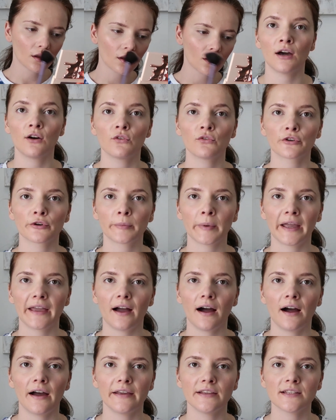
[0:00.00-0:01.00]
Now for my
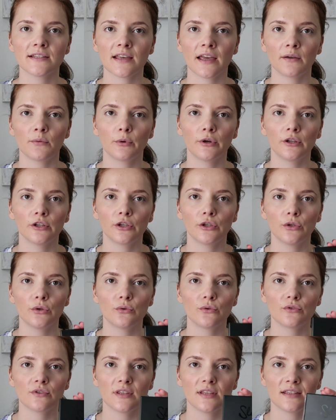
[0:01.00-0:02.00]
eyes I will
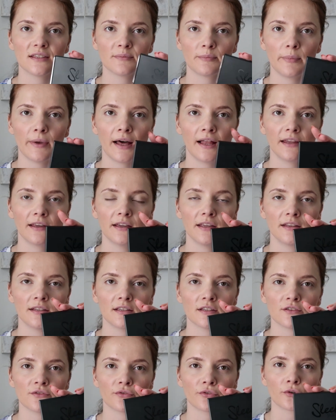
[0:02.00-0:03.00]
use this palette.
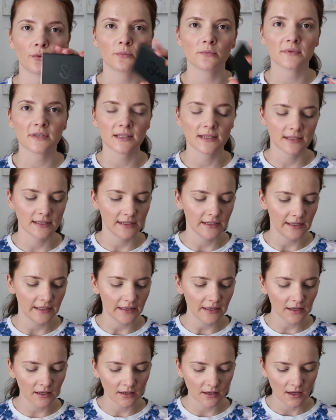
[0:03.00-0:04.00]
It's from
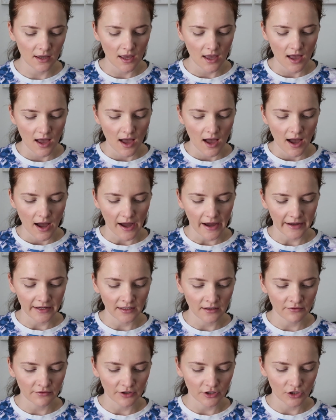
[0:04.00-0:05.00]
Sleek. I
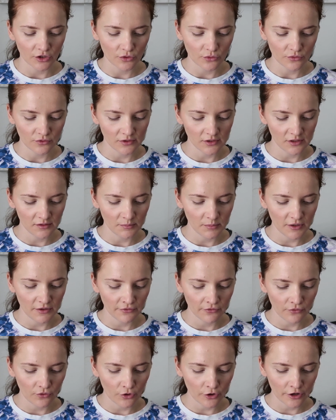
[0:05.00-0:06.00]
never used it
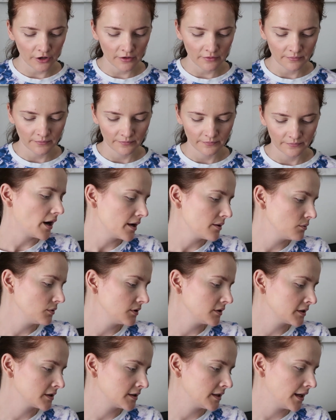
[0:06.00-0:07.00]
before. I
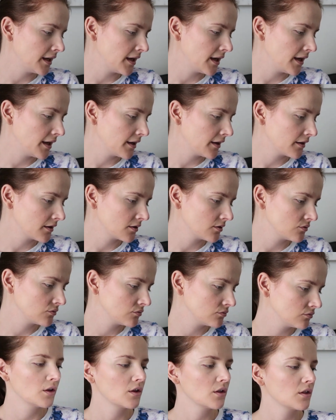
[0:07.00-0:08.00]
will take
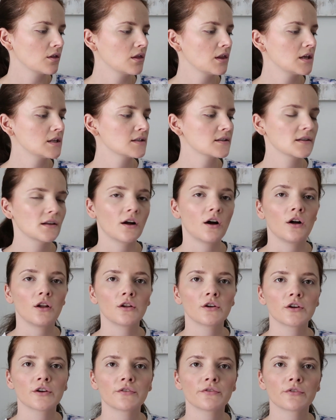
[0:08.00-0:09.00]
this
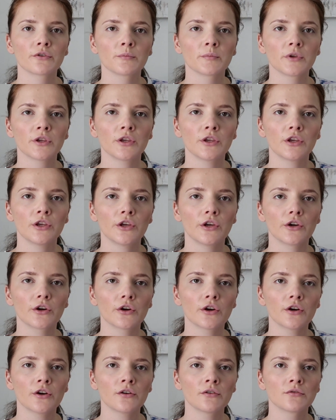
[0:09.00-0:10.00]
color from
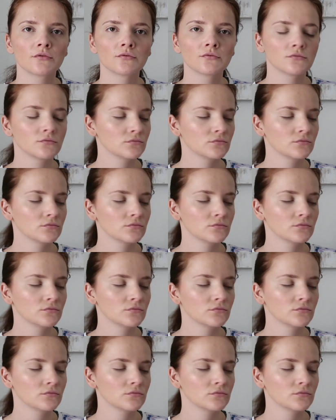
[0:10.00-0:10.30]
here